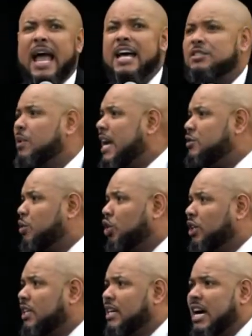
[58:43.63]
As, as we're
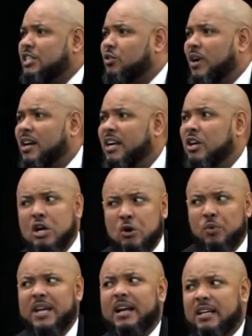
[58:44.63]
looking at consecrated account,
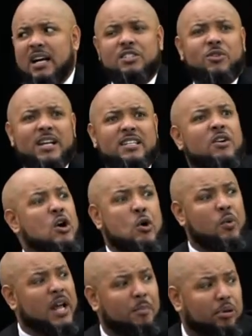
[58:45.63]
we got consecrated account,
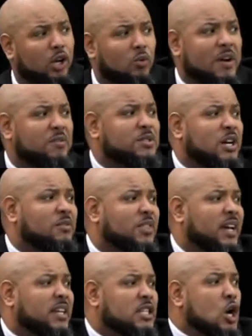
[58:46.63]
we got to pull away from certain
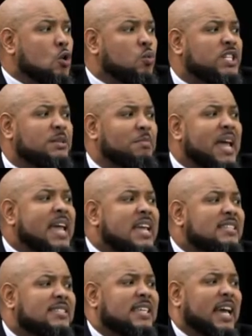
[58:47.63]
things, which
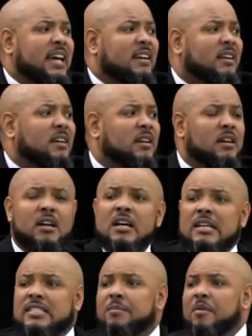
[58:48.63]
means then
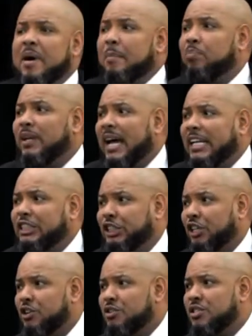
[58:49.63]
some of my
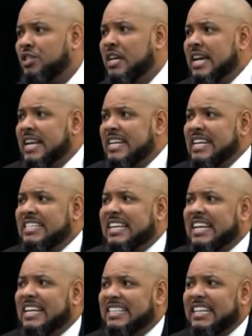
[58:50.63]
pleasures need to,
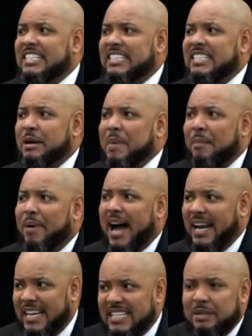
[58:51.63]
in addition to my
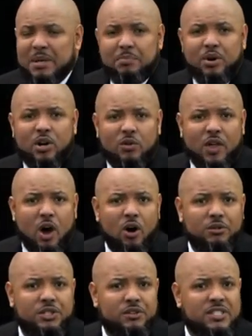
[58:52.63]
body, needs to be put on the
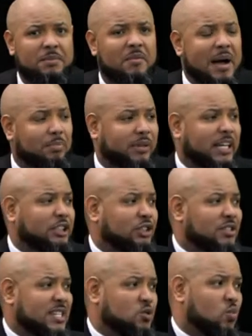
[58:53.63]
altar. Some of my
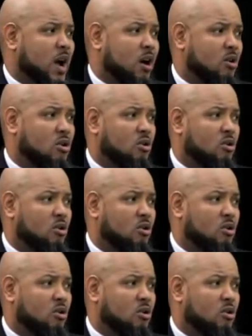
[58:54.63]
pleasures as well.